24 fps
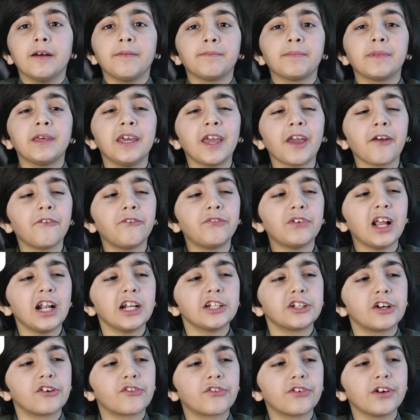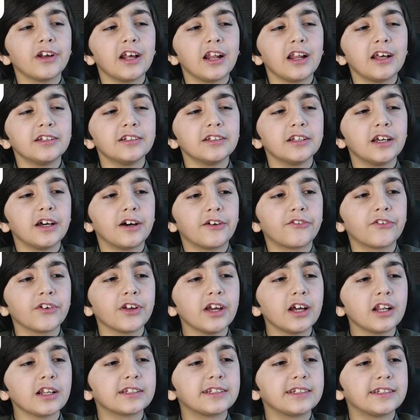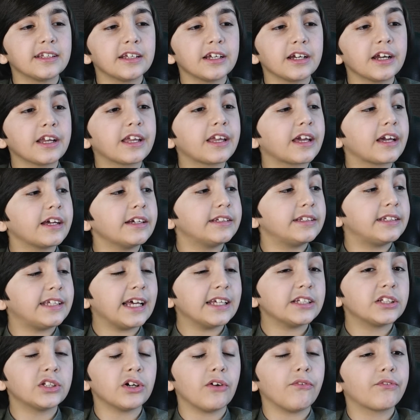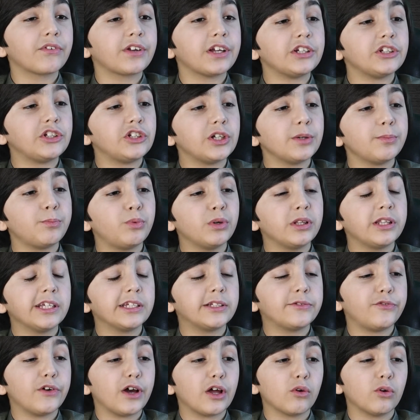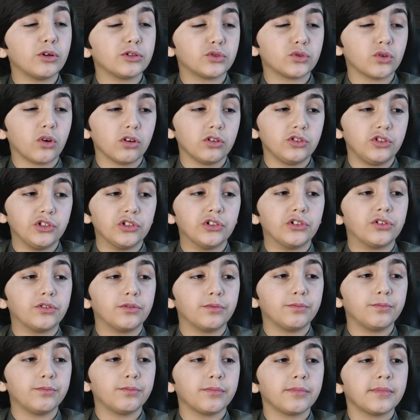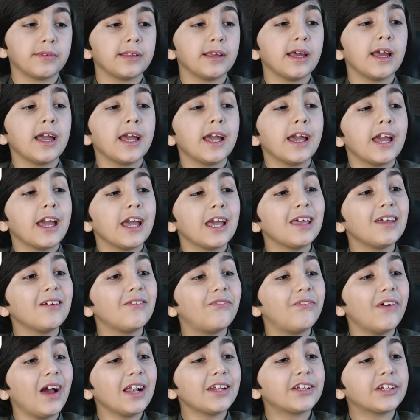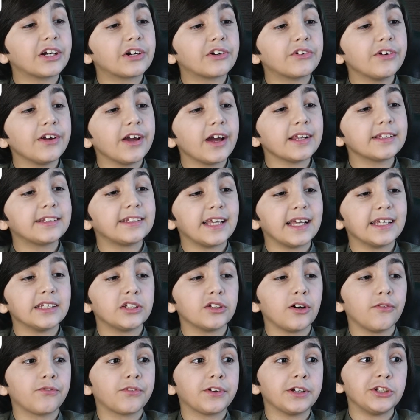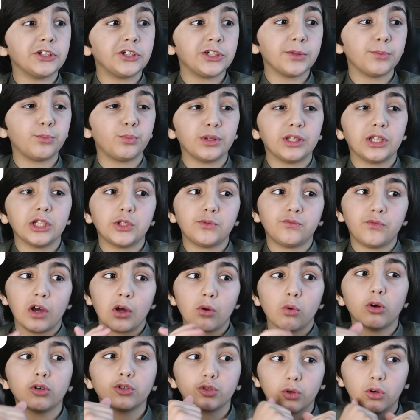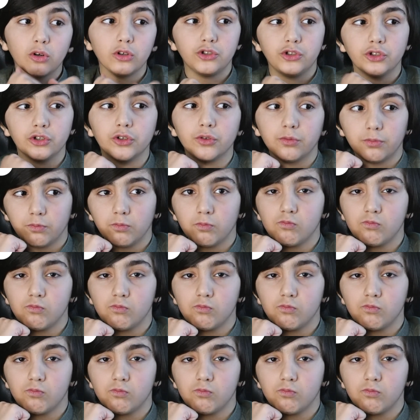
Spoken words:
He felt a real sense of kinship with his fellow soldier. He felt a real sense of kinship with his fellow soldier.